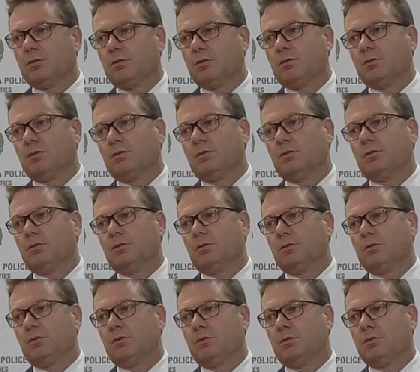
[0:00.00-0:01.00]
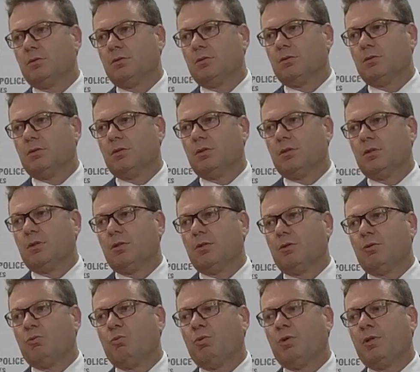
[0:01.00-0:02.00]
You don't know if it's stolen or
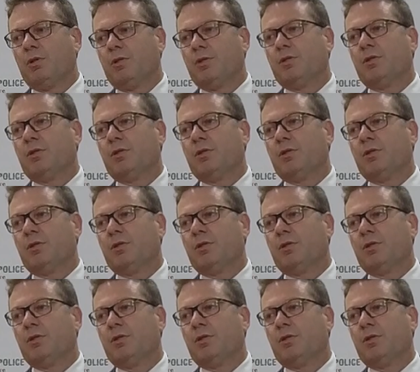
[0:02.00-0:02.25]
not?